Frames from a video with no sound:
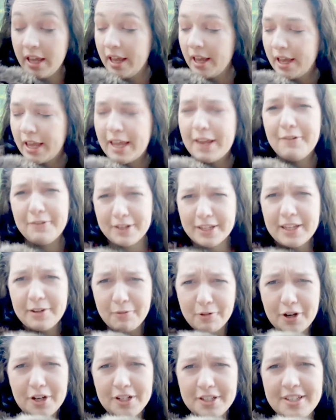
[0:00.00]
really
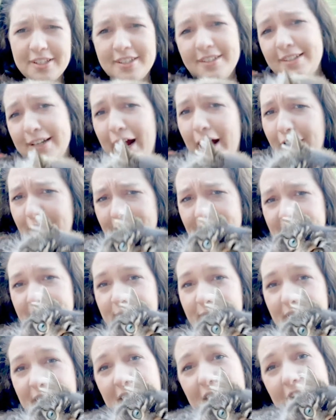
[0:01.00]
wanted to star in this
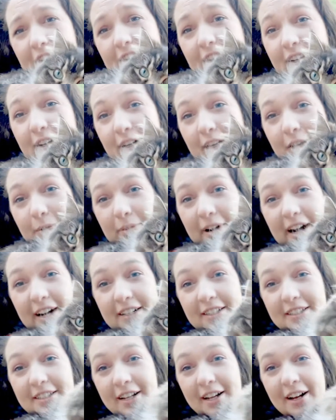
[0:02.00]
video, didn't you,
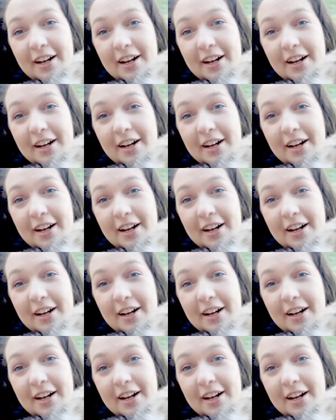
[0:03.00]
Brax?